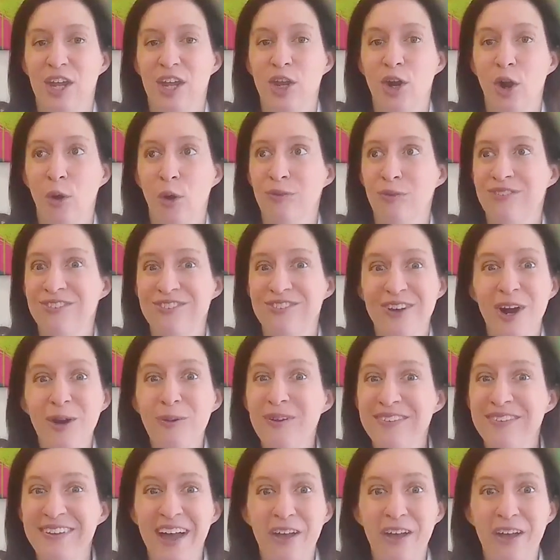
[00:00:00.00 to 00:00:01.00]
you know start
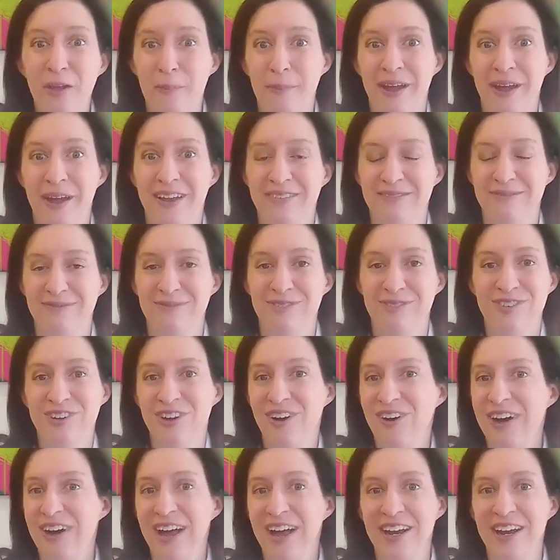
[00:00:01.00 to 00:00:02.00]
with telemed
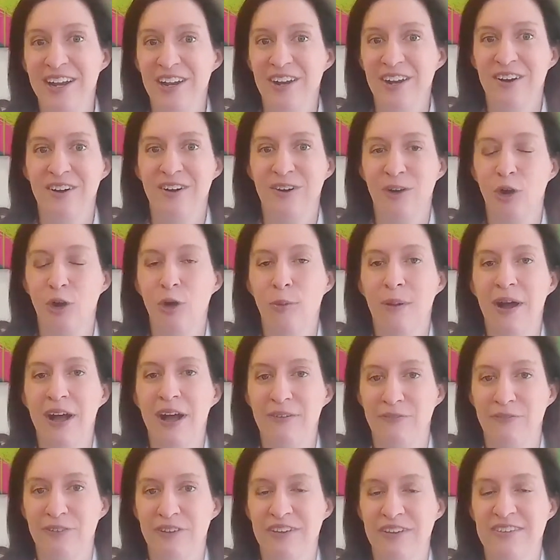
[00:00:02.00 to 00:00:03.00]
start out of your home
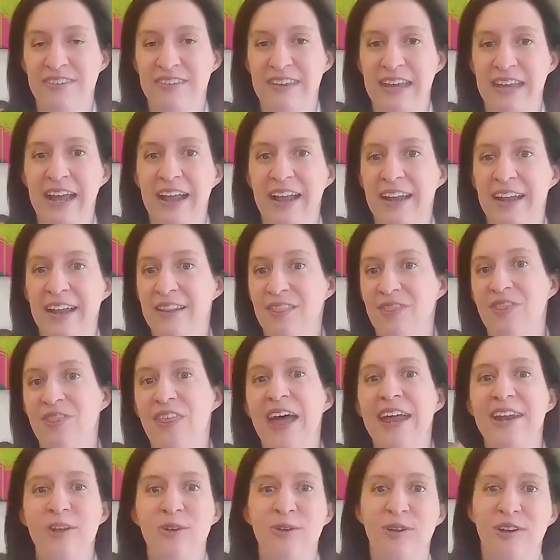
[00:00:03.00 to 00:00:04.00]
office and
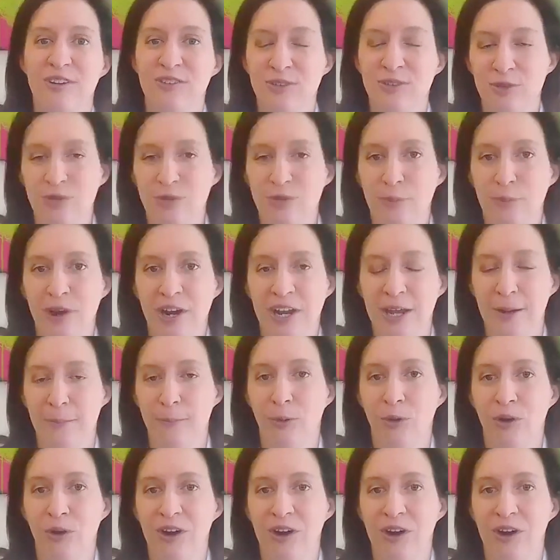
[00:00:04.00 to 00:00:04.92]
then you can do the brick and